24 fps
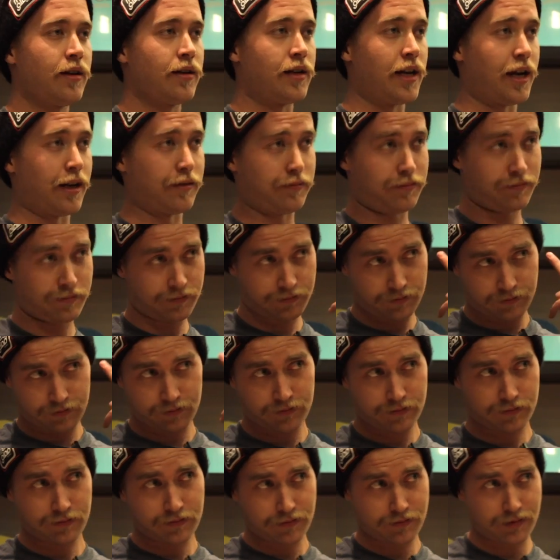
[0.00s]
Now,
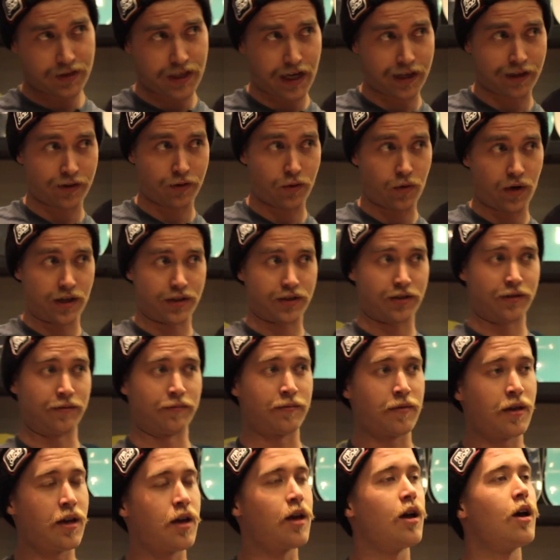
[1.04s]
second question,
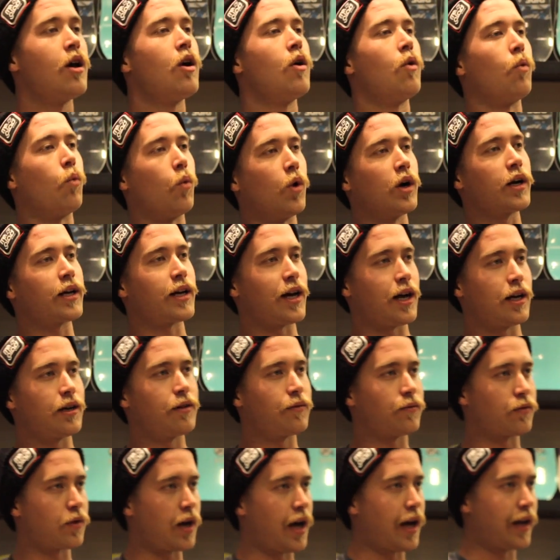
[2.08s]
what kind
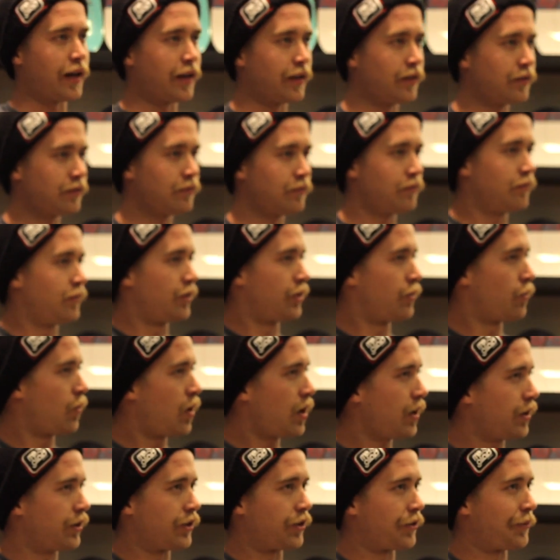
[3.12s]
of riding do you
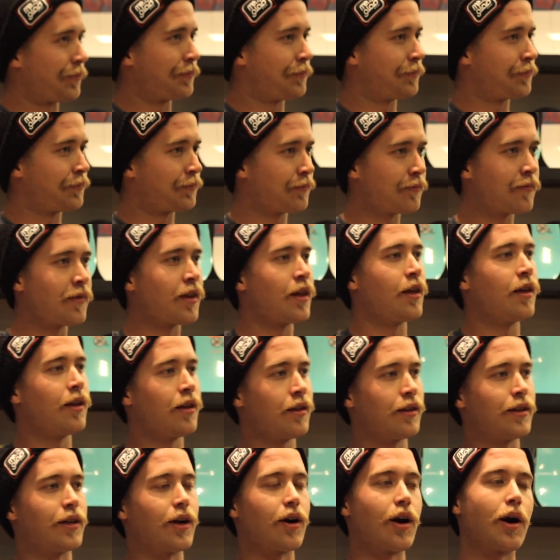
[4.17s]
want to do?
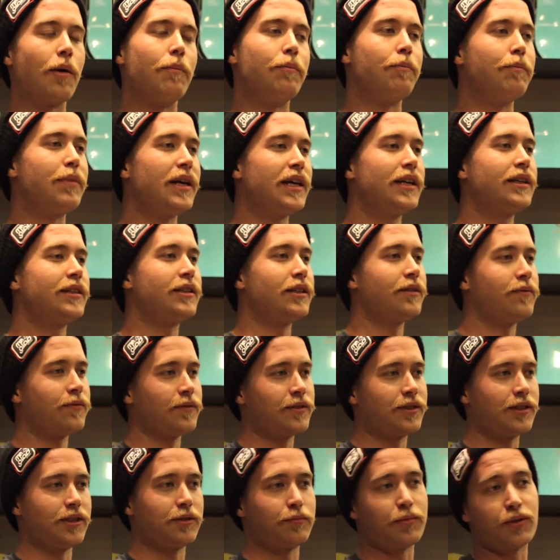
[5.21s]
There are big
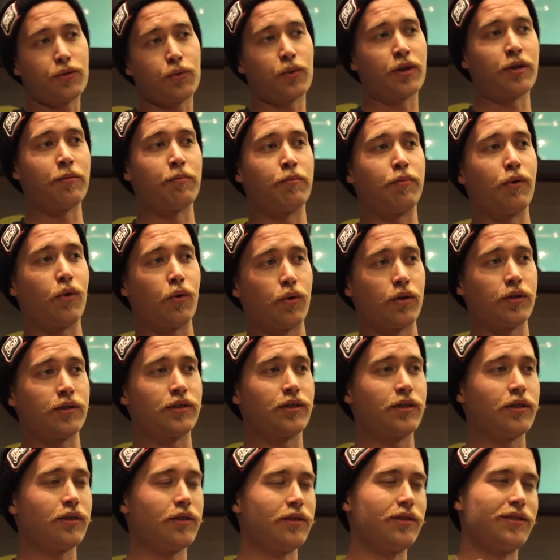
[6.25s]
differences between boards,
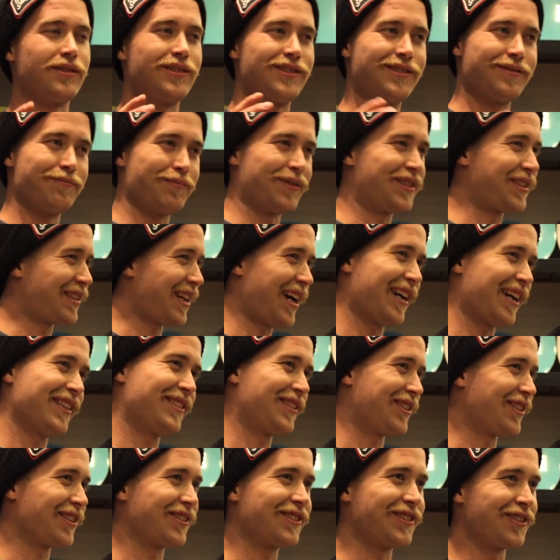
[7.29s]
besides
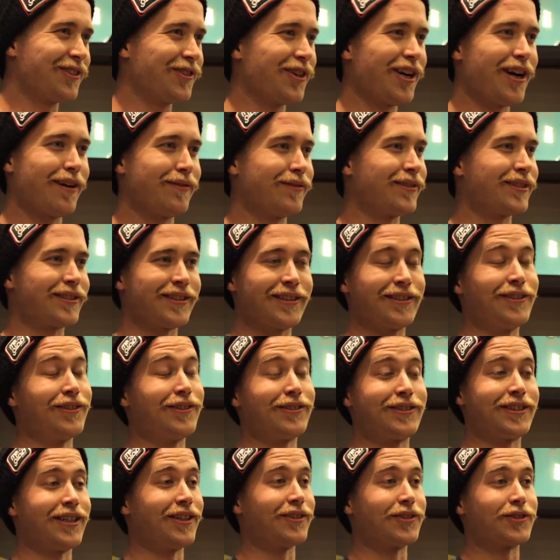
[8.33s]
just the graphics, I know it
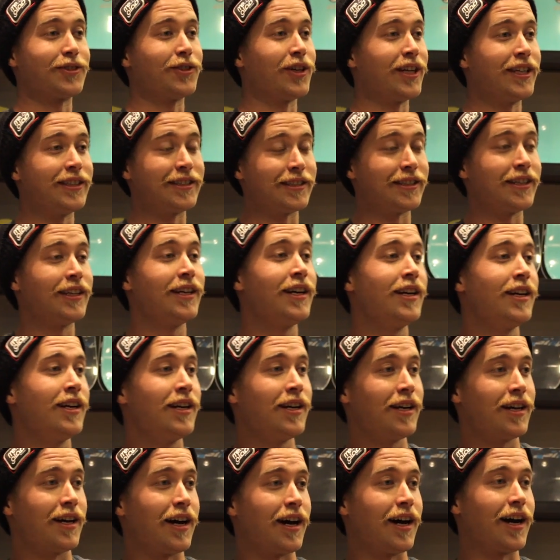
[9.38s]
sounds crazy,
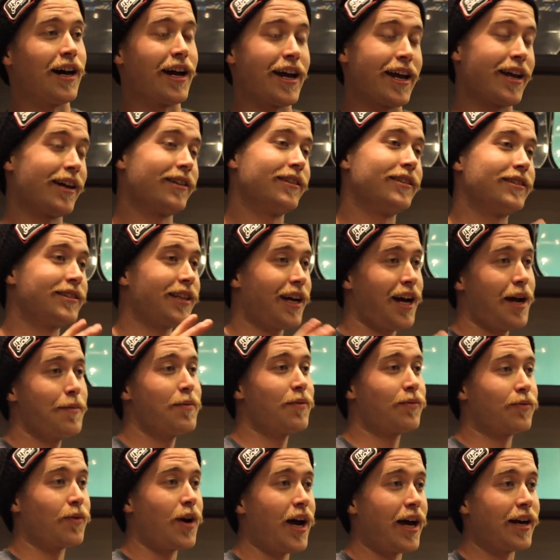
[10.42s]
and the type
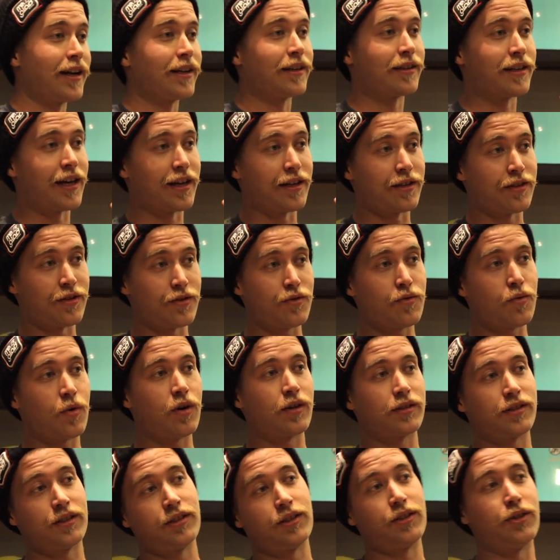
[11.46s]
of riding that you
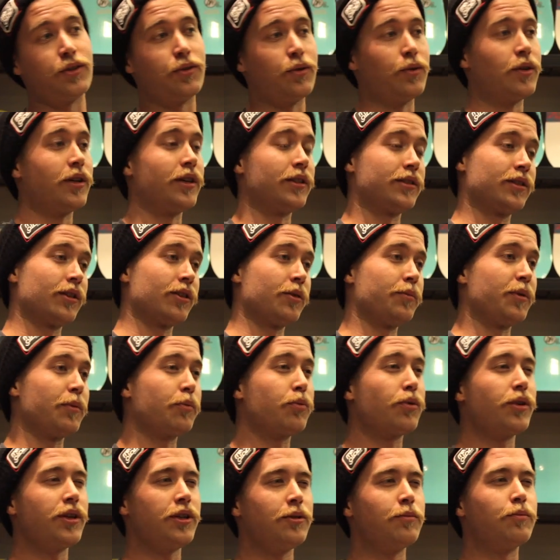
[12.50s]
want to do is going to be
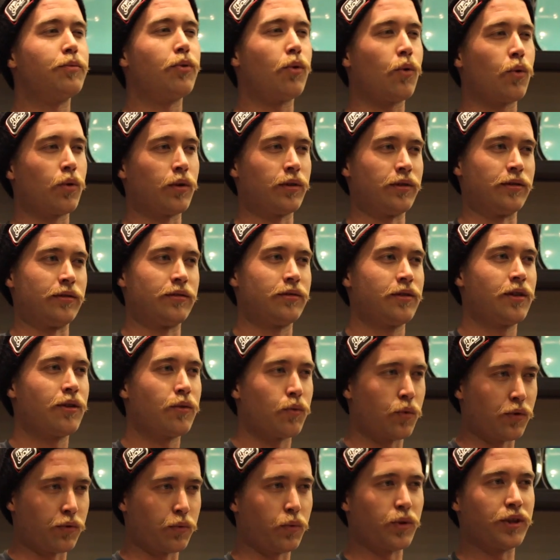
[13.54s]
pretty important
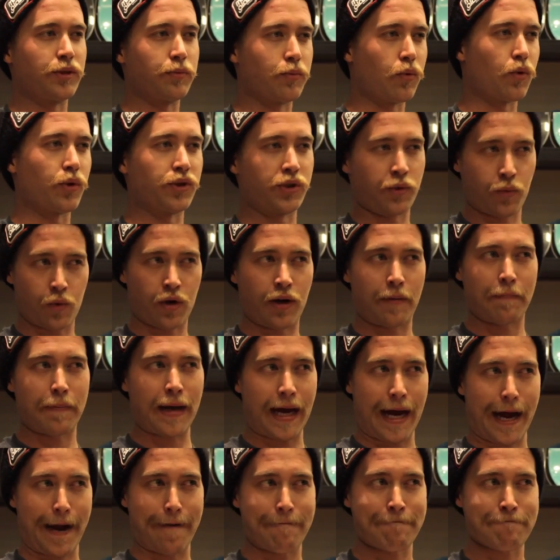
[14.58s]
with which board you want to
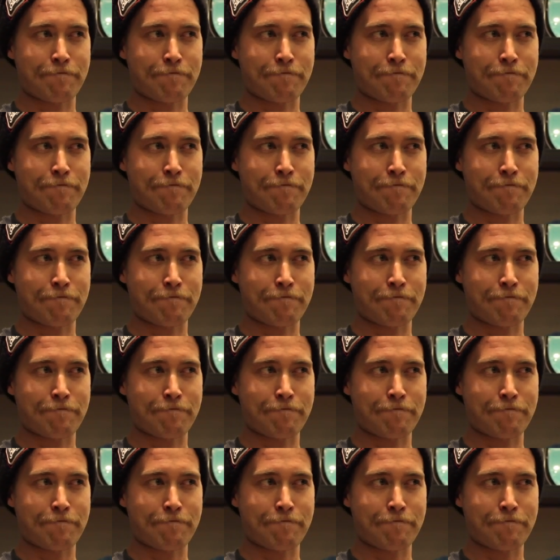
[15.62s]
buy.